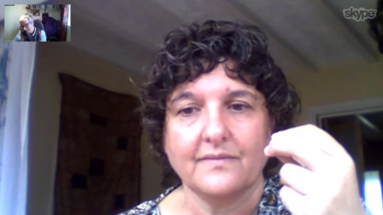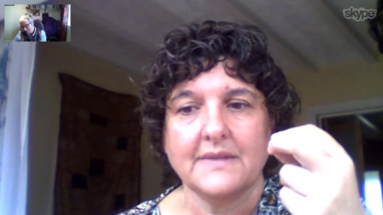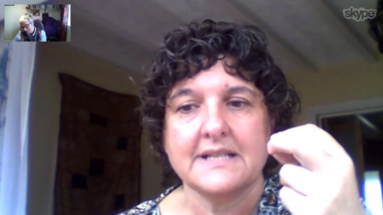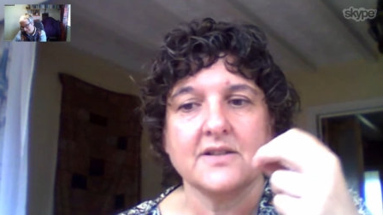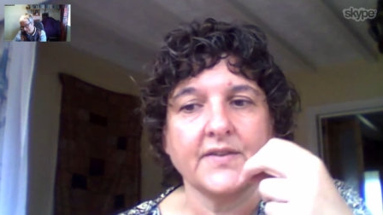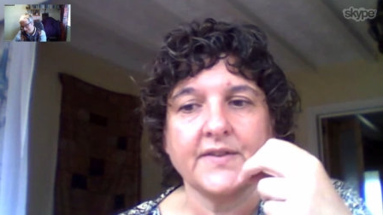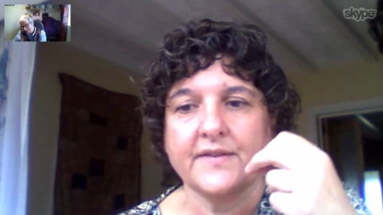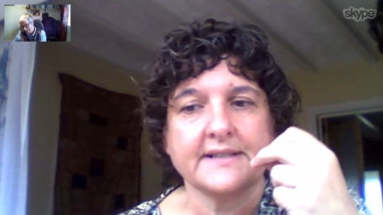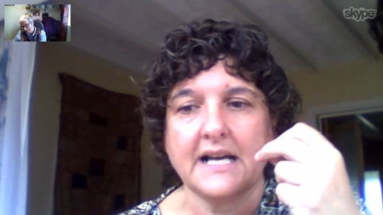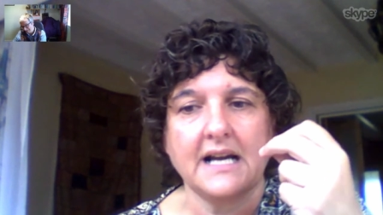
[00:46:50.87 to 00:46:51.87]
It's not that
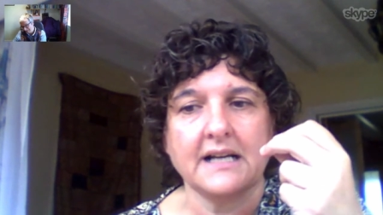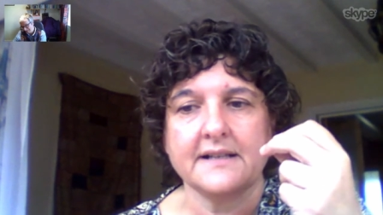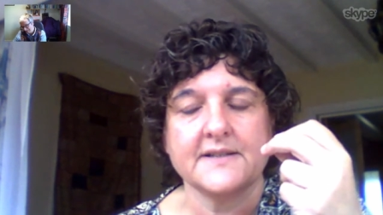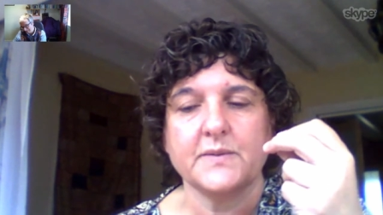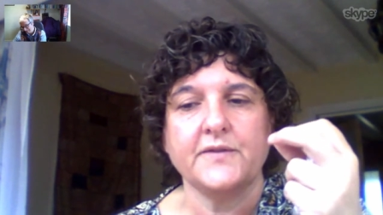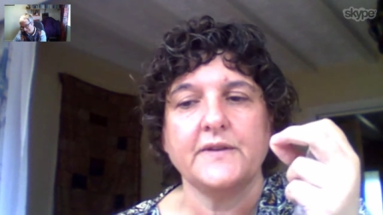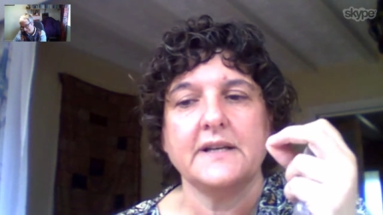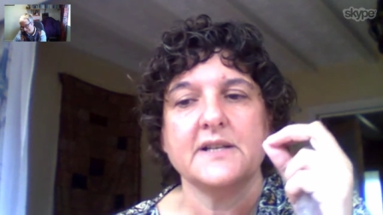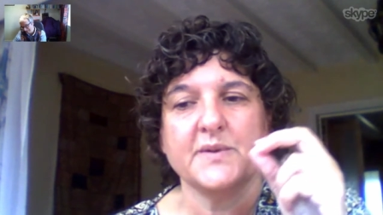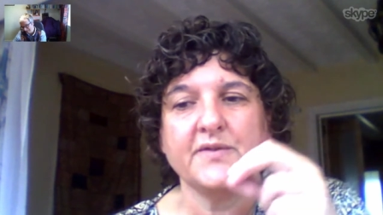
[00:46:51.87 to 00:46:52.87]
the darkness we fear,
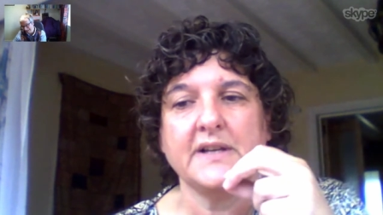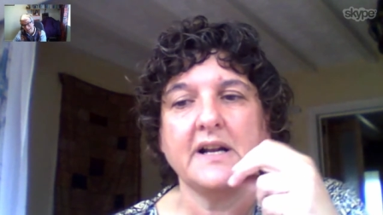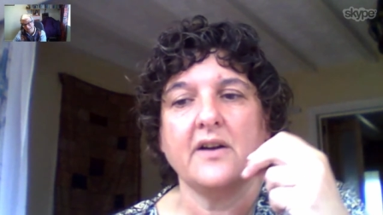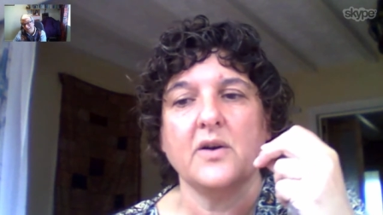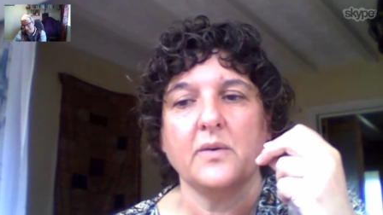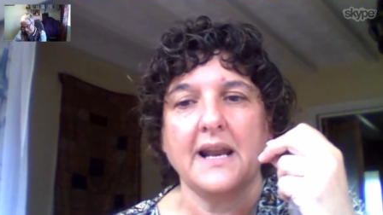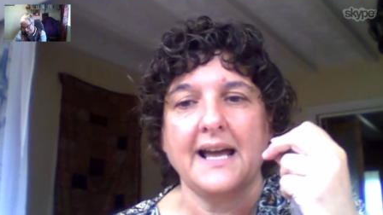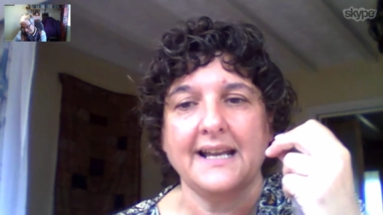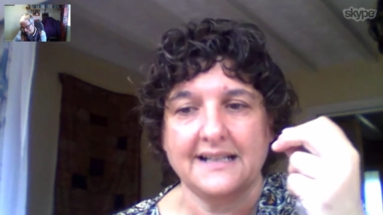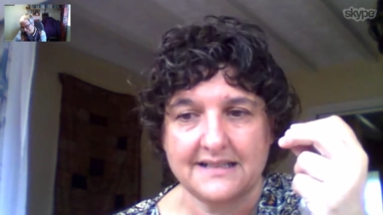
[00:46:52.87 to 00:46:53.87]
it's we fear our own yeah.
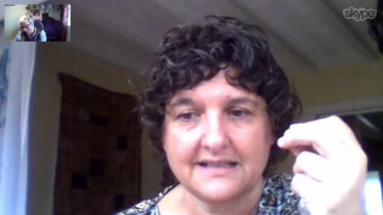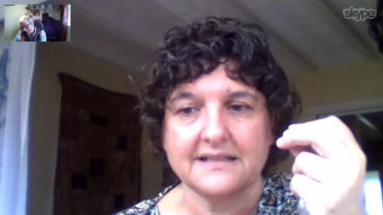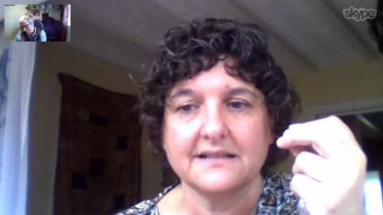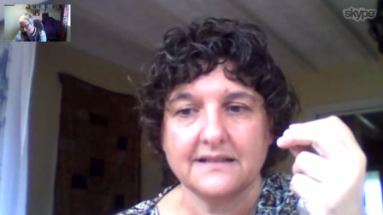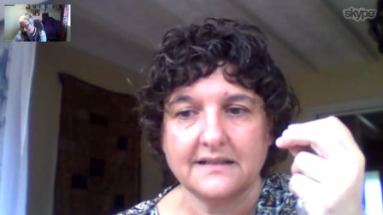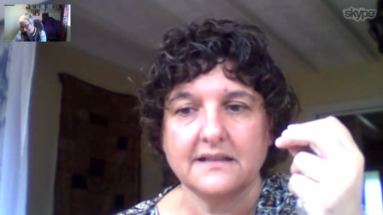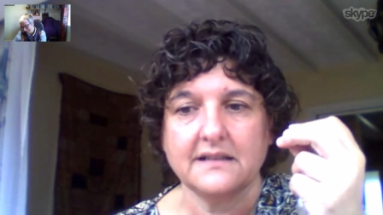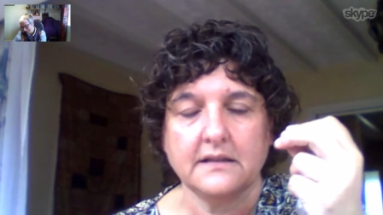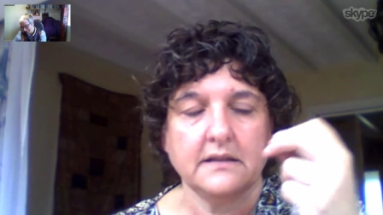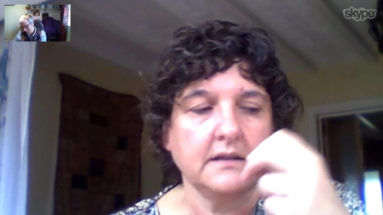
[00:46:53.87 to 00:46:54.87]
light.
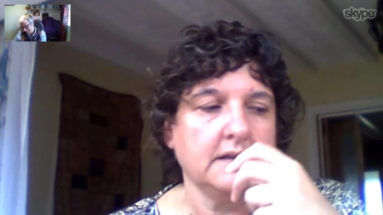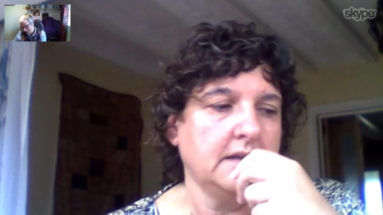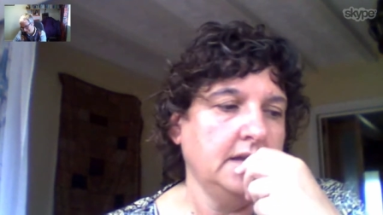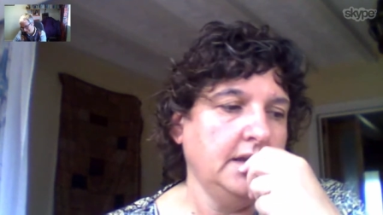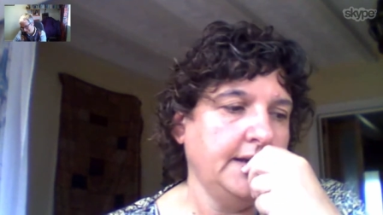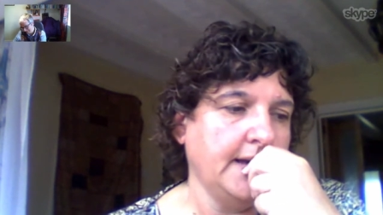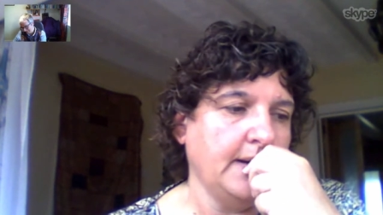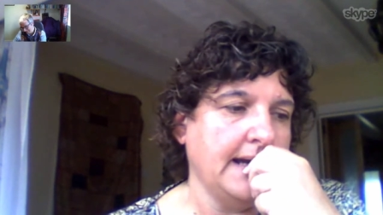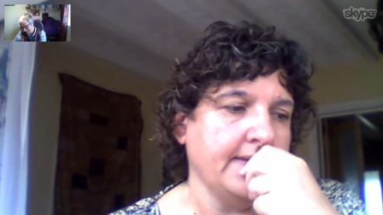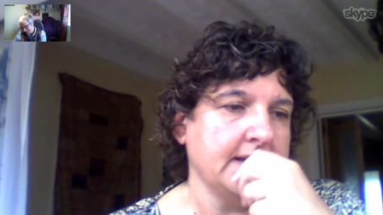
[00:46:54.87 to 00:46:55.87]
You know,
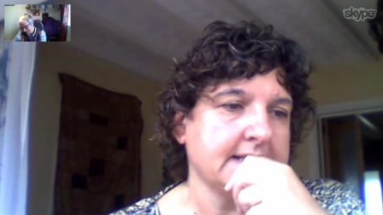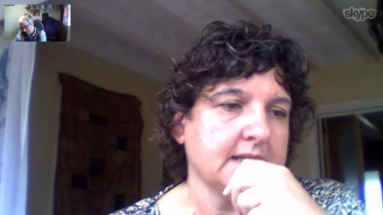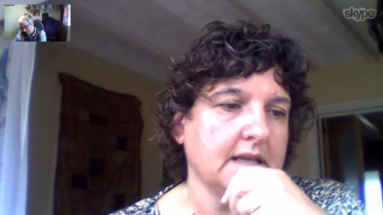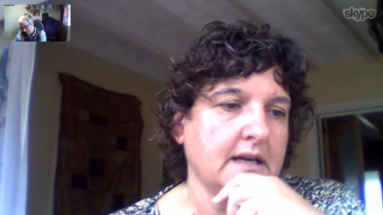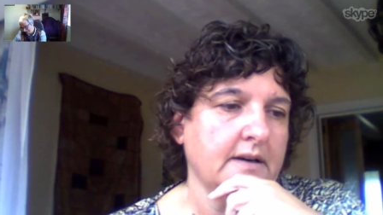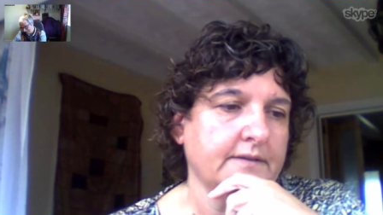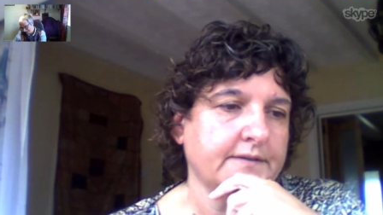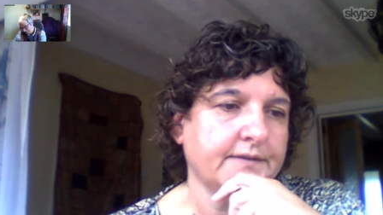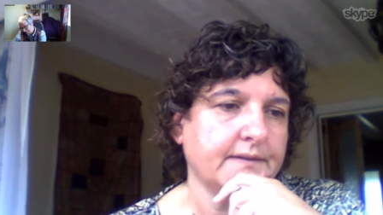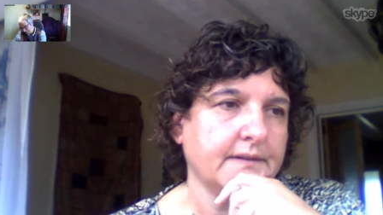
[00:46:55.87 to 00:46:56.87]
and this love
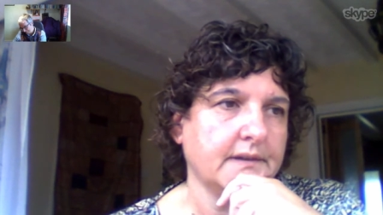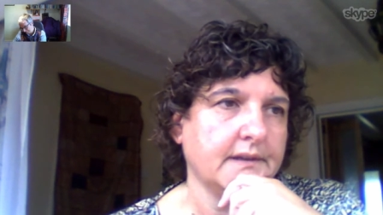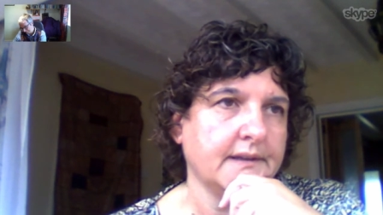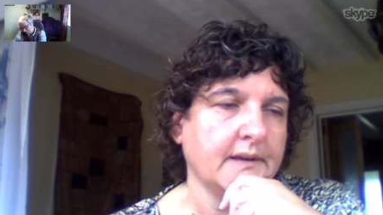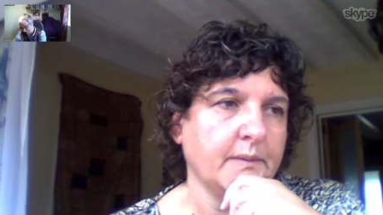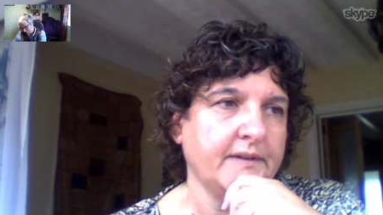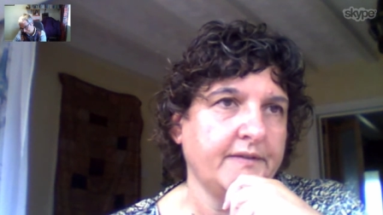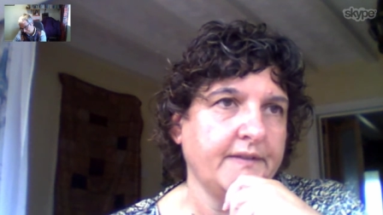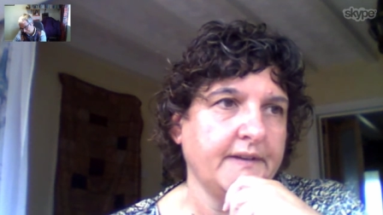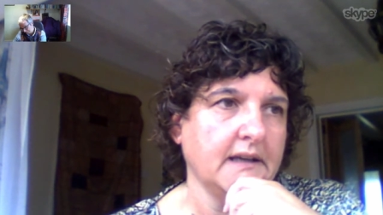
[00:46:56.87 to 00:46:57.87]
that we
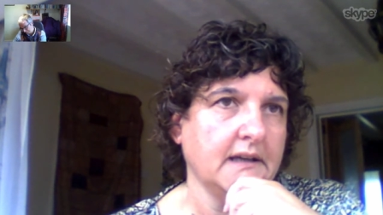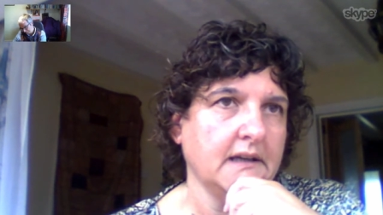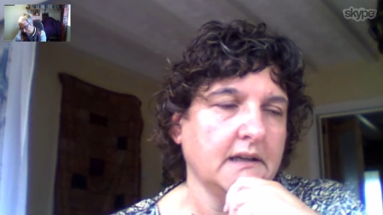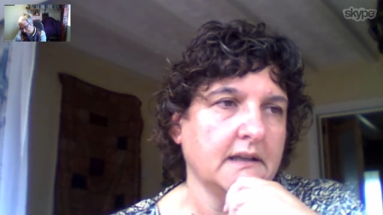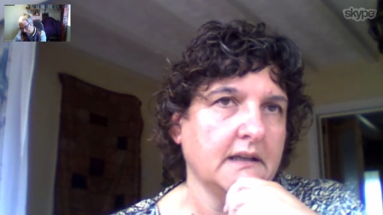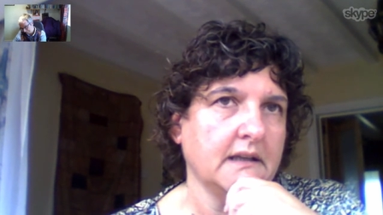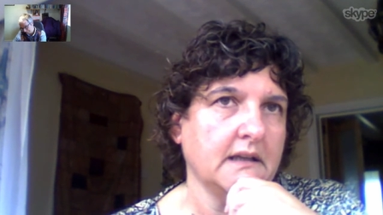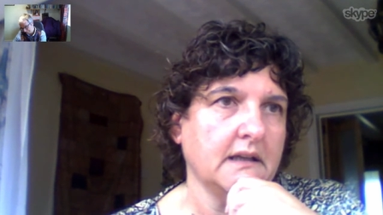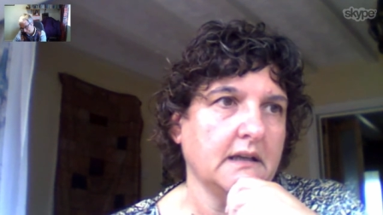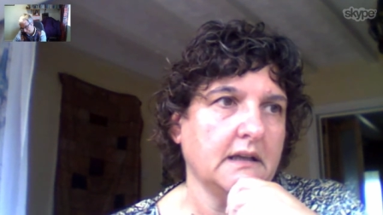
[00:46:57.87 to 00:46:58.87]
fear,
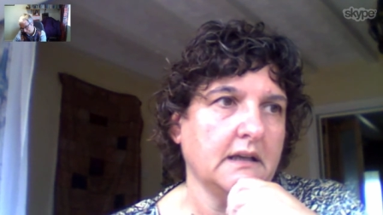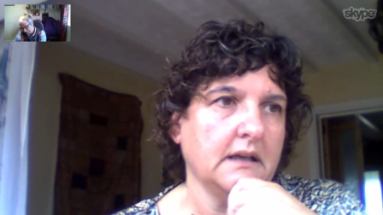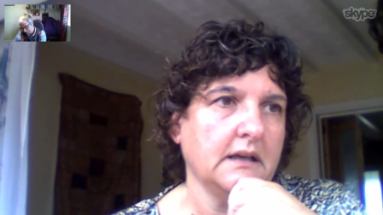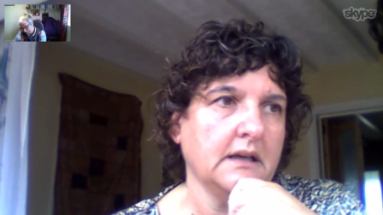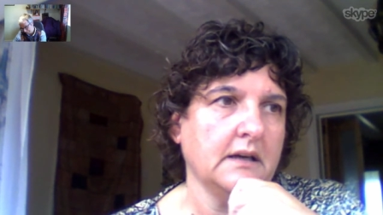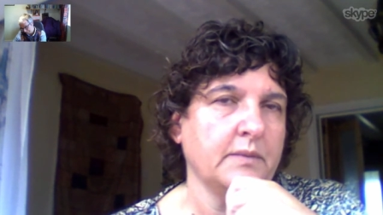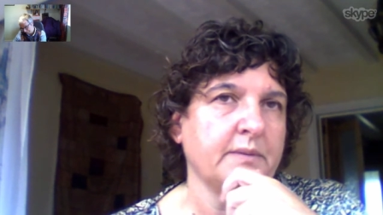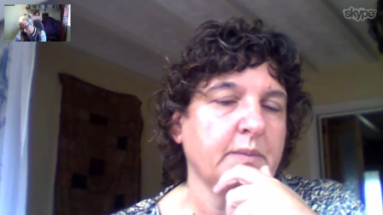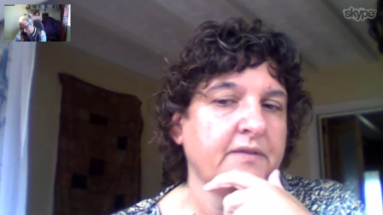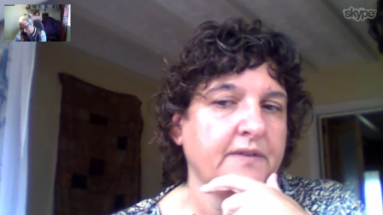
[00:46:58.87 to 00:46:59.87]
uh, we,
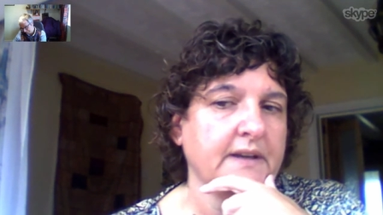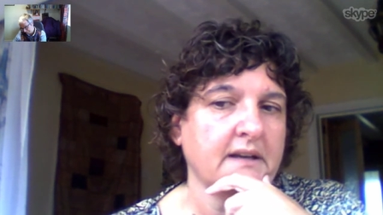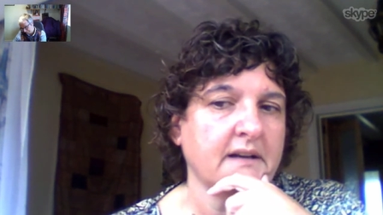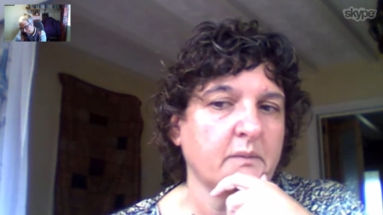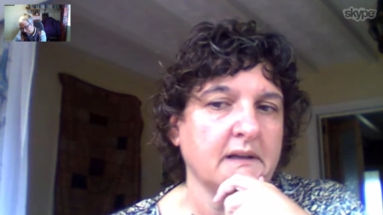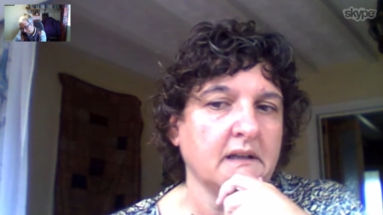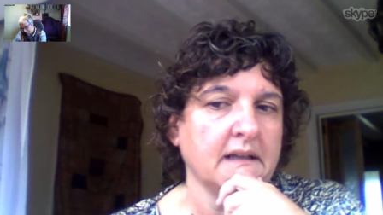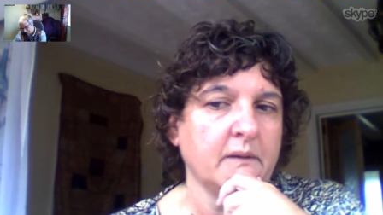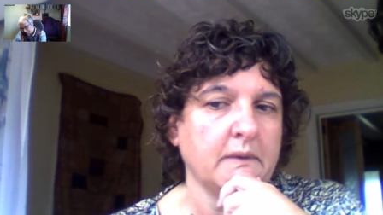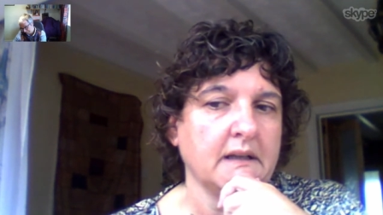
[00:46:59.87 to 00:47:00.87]
we fear it will
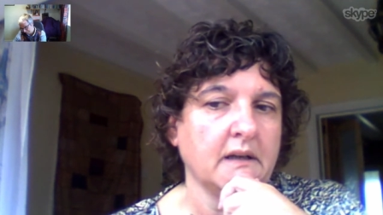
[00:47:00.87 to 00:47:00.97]
it will